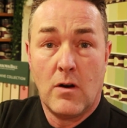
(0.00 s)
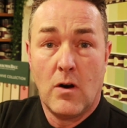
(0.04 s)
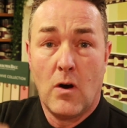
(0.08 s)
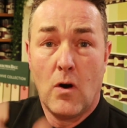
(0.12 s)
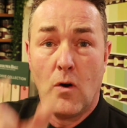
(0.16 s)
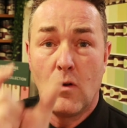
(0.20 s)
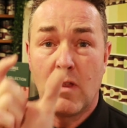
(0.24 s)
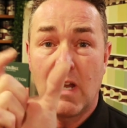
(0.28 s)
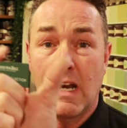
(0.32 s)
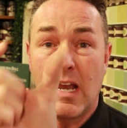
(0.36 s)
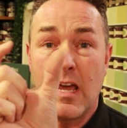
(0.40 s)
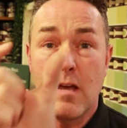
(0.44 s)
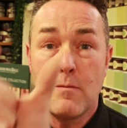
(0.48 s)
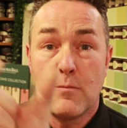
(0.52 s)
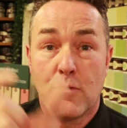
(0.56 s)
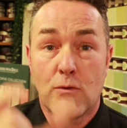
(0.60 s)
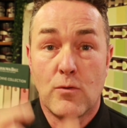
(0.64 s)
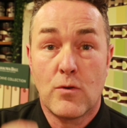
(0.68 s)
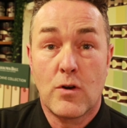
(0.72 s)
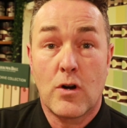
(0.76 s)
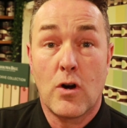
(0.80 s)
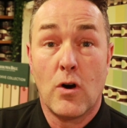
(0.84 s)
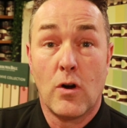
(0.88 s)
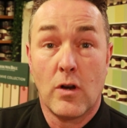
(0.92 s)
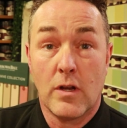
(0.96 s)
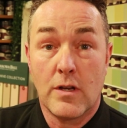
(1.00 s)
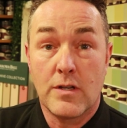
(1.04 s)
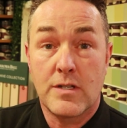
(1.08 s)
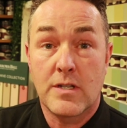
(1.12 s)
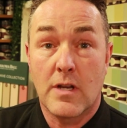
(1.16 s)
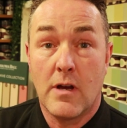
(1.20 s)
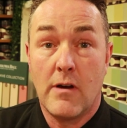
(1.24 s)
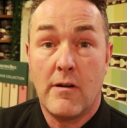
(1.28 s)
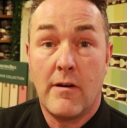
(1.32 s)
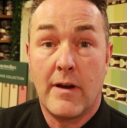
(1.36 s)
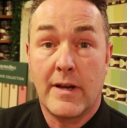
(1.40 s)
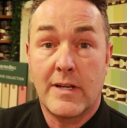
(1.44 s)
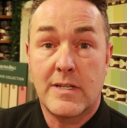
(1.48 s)
All the label
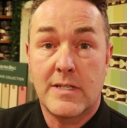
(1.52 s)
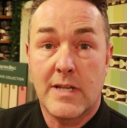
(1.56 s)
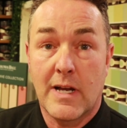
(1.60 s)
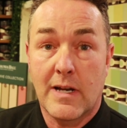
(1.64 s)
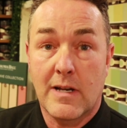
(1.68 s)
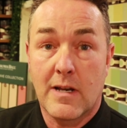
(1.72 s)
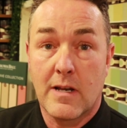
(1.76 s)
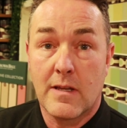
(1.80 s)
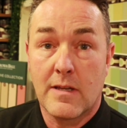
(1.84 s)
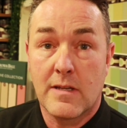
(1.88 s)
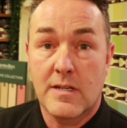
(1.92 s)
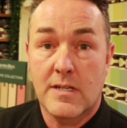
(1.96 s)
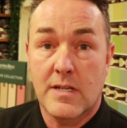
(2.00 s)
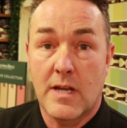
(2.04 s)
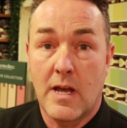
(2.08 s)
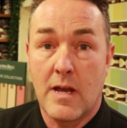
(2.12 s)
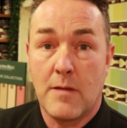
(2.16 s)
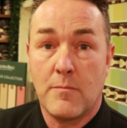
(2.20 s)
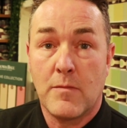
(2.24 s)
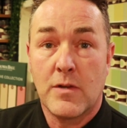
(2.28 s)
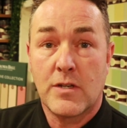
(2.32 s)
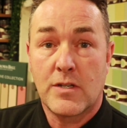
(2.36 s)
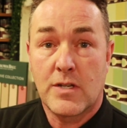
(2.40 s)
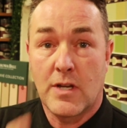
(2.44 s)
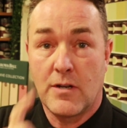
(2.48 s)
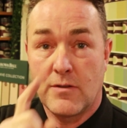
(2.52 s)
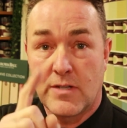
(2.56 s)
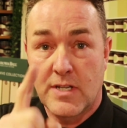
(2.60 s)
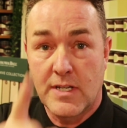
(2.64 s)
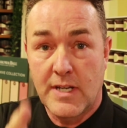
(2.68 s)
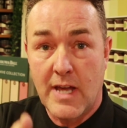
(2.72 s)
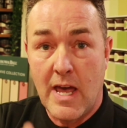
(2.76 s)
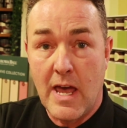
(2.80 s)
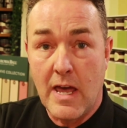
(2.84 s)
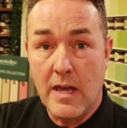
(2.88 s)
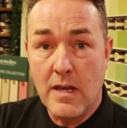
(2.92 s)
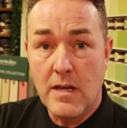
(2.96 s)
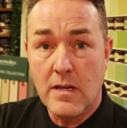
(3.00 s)
colours are exactly the same. So
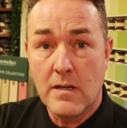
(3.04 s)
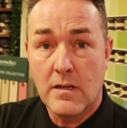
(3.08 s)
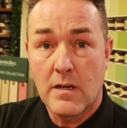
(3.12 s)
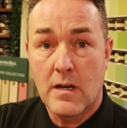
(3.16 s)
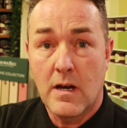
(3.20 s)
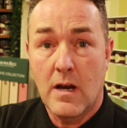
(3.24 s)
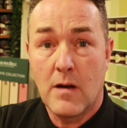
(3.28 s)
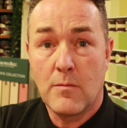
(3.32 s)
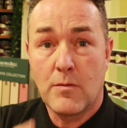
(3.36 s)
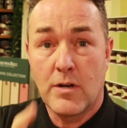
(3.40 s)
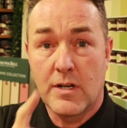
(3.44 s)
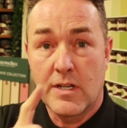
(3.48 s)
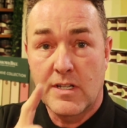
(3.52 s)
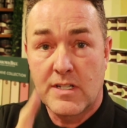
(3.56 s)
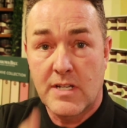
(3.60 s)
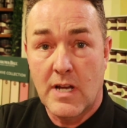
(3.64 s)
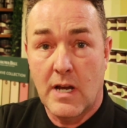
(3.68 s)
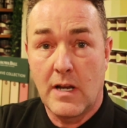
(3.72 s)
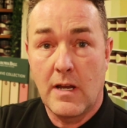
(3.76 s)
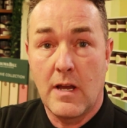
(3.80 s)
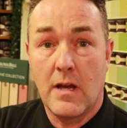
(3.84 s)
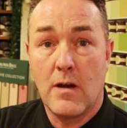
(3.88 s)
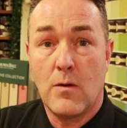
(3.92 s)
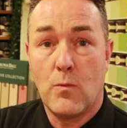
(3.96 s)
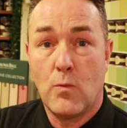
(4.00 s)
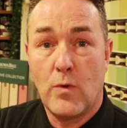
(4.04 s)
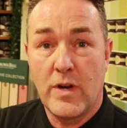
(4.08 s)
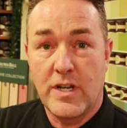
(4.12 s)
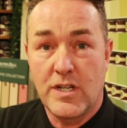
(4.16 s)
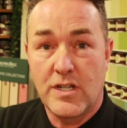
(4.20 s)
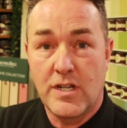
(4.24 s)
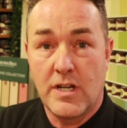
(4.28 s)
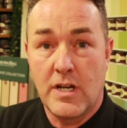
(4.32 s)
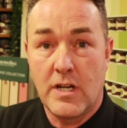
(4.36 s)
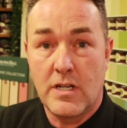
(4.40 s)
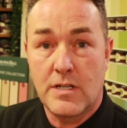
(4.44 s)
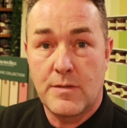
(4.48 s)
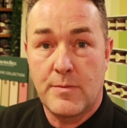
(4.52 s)
today I'm going to tell you which
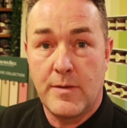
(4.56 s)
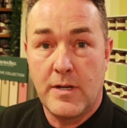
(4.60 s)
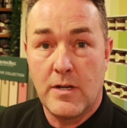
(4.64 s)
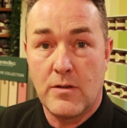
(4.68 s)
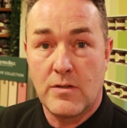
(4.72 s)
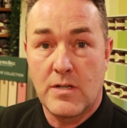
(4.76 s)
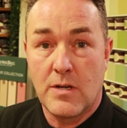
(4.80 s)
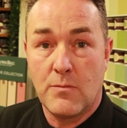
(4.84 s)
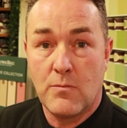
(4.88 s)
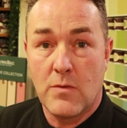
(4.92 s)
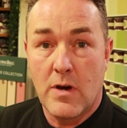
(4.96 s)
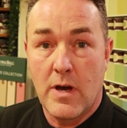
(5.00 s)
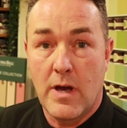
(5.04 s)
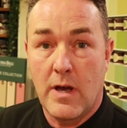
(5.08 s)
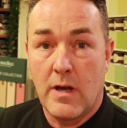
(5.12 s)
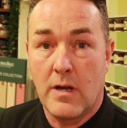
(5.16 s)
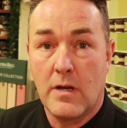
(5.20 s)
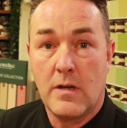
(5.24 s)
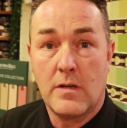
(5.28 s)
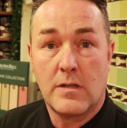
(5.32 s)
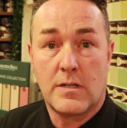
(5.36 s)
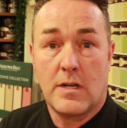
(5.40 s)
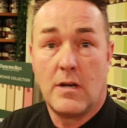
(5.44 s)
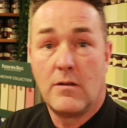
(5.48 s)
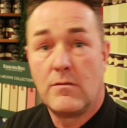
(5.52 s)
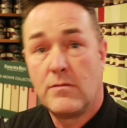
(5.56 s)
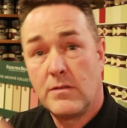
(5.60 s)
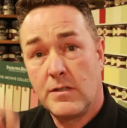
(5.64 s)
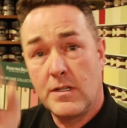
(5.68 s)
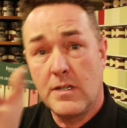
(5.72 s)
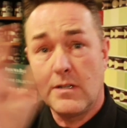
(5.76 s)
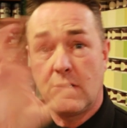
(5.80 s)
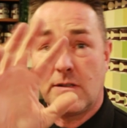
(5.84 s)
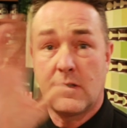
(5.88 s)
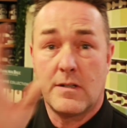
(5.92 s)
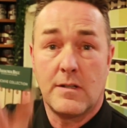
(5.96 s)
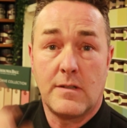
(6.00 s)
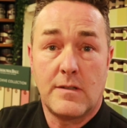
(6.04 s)
you need to be using where. So, da,
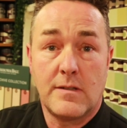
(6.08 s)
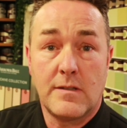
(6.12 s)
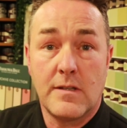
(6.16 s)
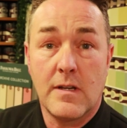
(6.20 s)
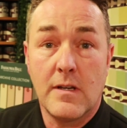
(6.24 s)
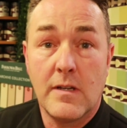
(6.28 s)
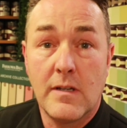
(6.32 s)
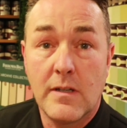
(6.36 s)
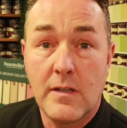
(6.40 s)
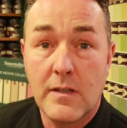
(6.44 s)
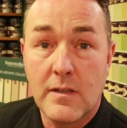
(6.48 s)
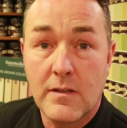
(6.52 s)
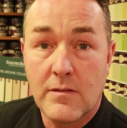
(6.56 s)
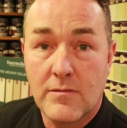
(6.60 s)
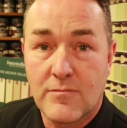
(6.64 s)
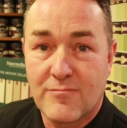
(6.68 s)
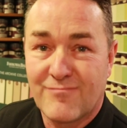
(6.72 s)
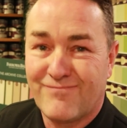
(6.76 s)
da, da.